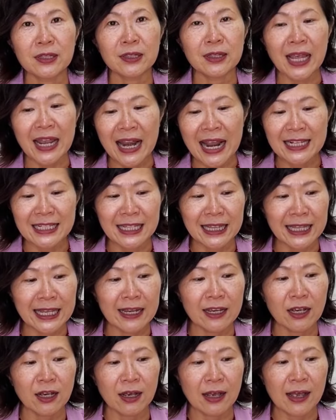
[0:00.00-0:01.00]
that has a
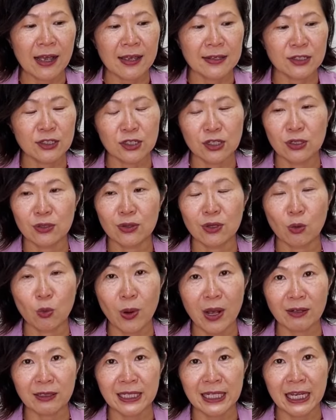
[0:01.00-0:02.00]
link as to the
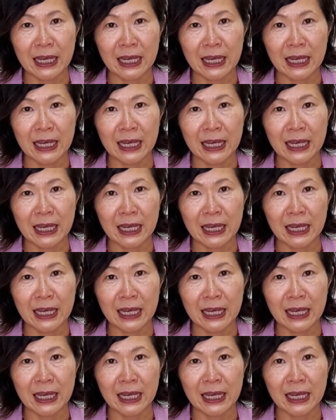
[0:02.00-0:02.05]
welding